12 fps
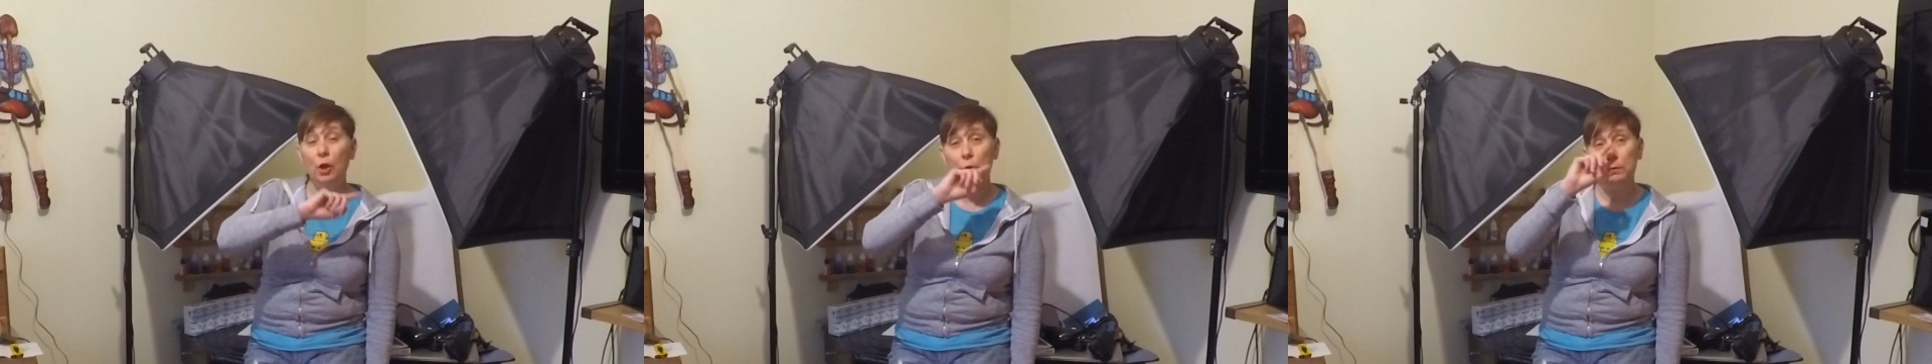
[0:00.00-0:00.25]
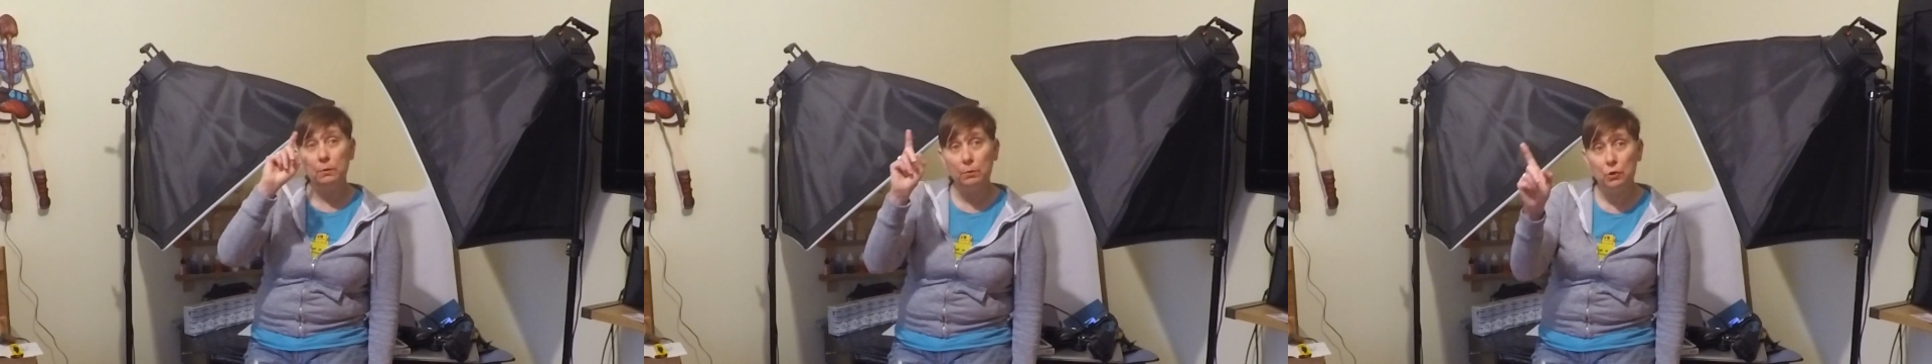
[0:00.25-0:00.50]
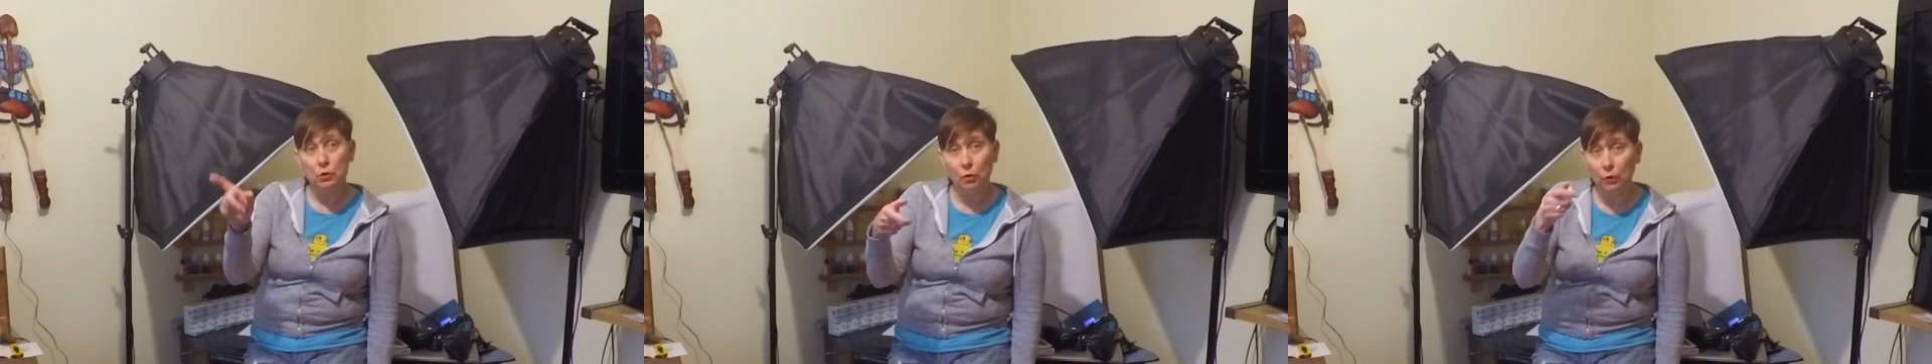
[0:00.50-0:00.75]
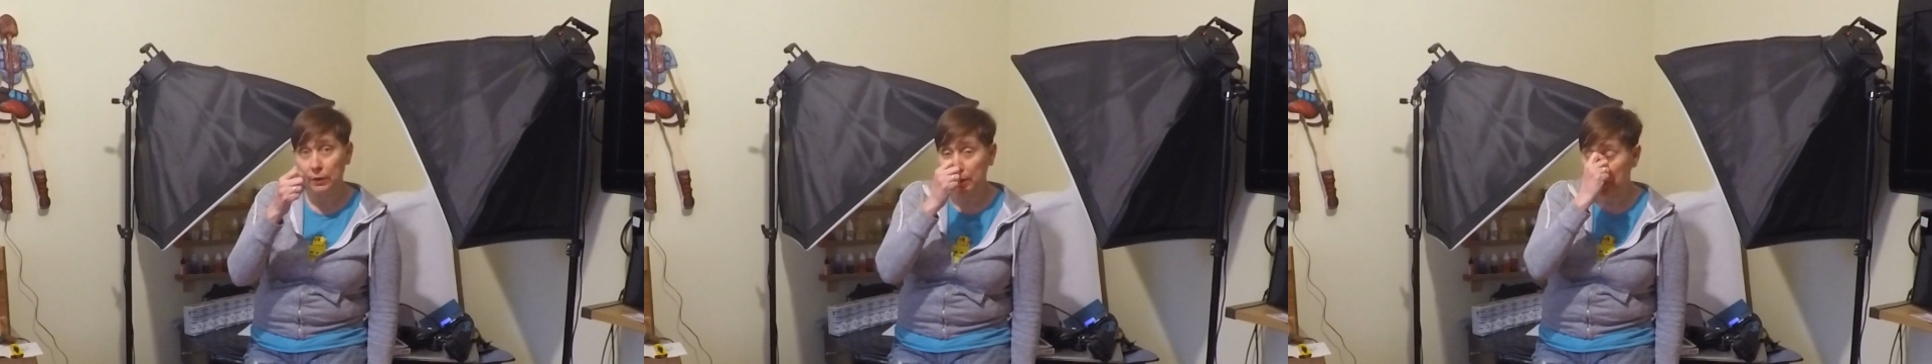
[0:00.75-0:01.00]
Hope you
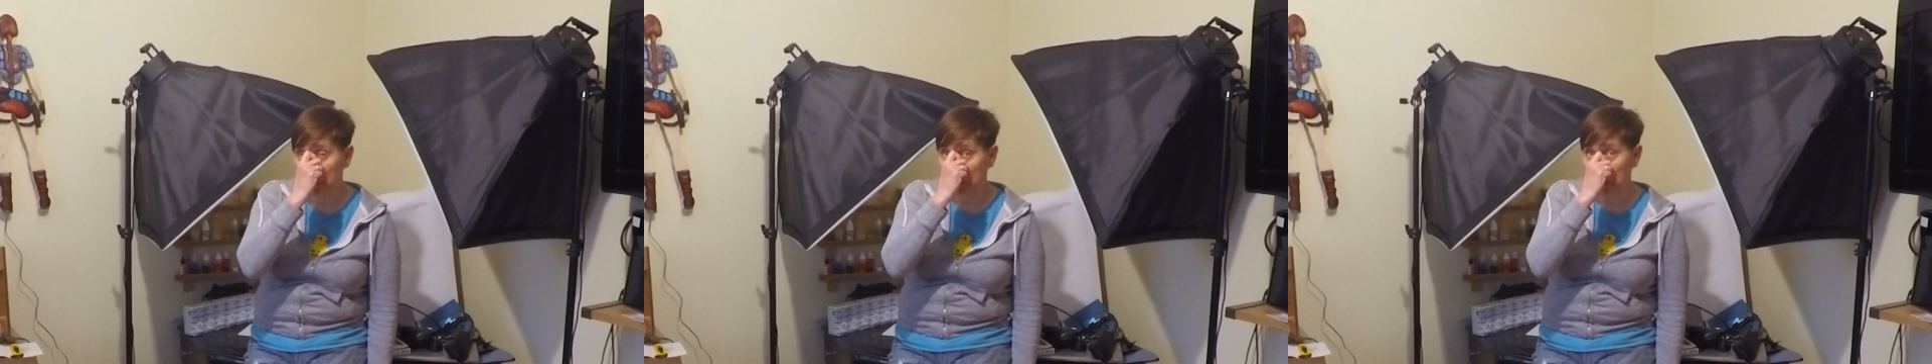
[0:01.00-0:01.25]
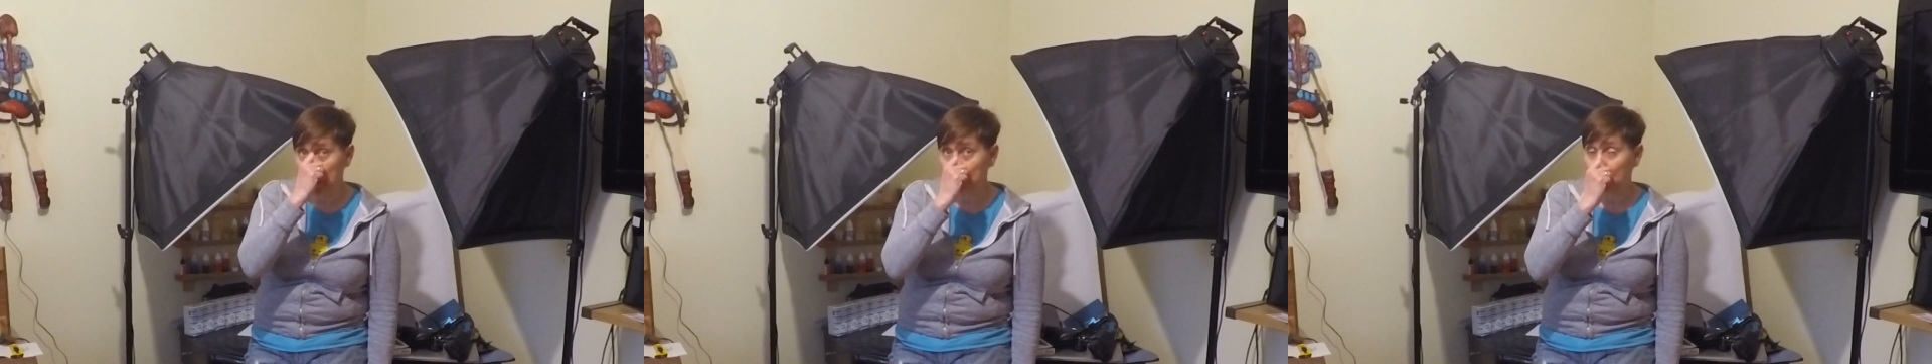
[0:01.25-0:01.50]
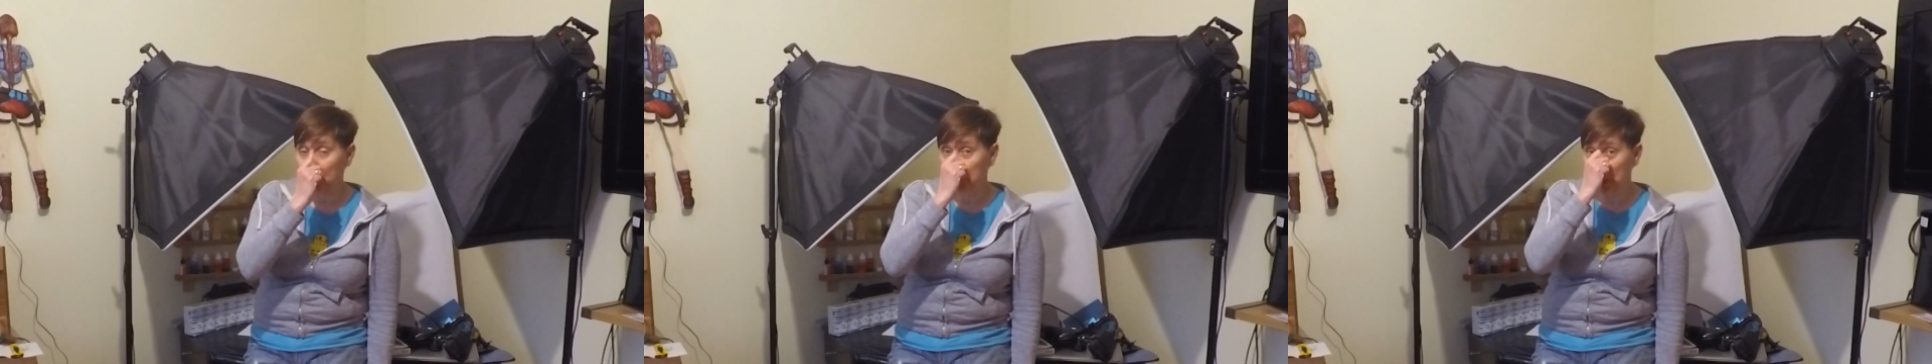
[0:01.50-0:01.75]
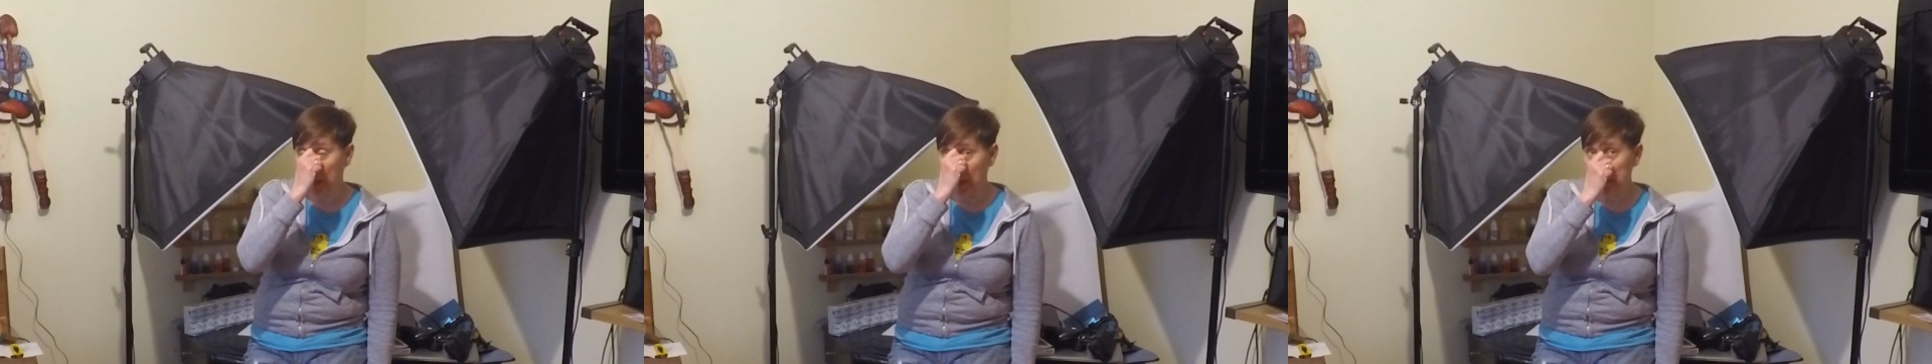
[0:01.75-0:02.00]
enjoy this week's
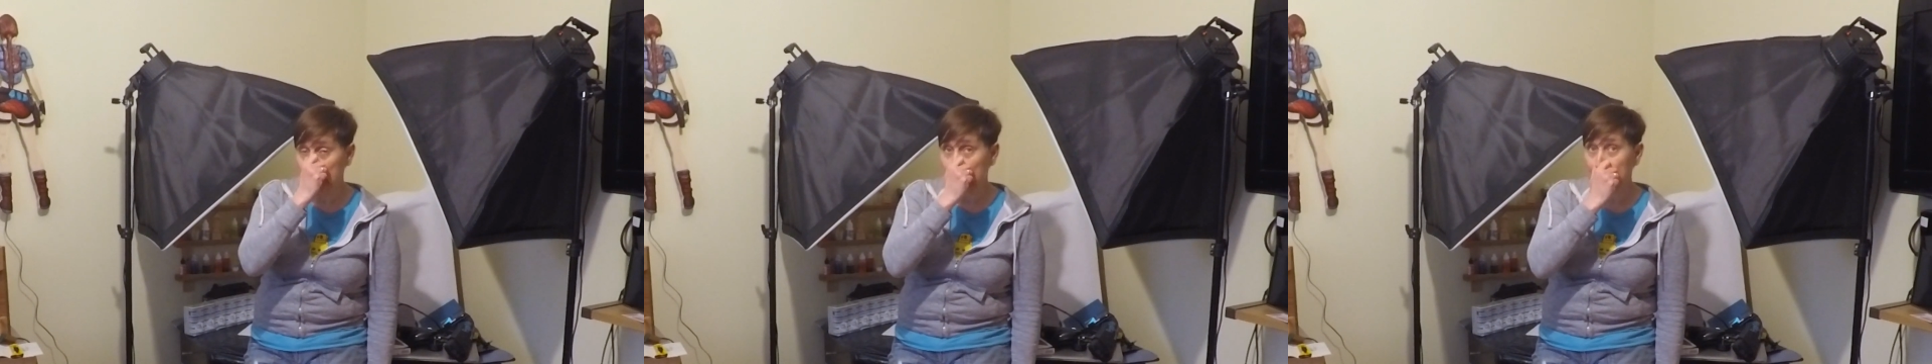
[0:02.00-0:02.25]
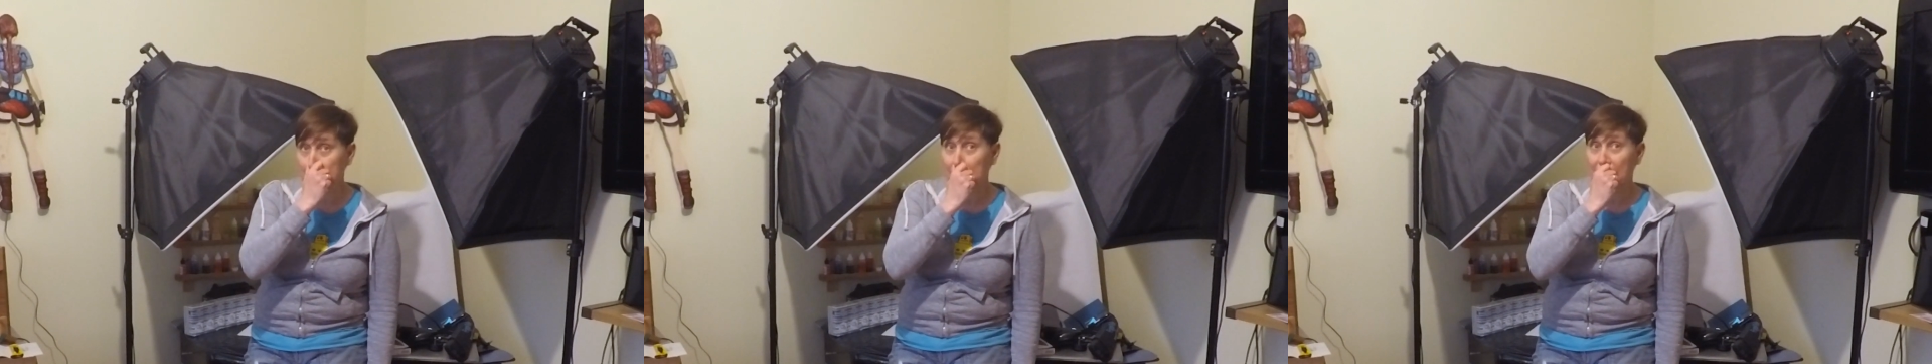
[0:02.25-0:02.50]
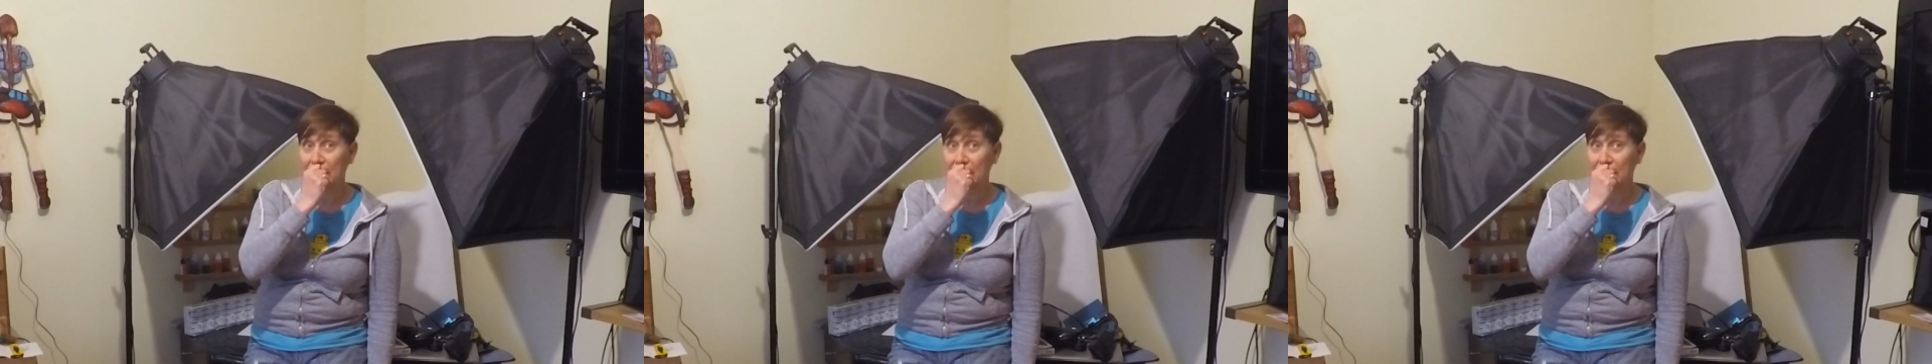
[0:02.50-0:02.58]
project.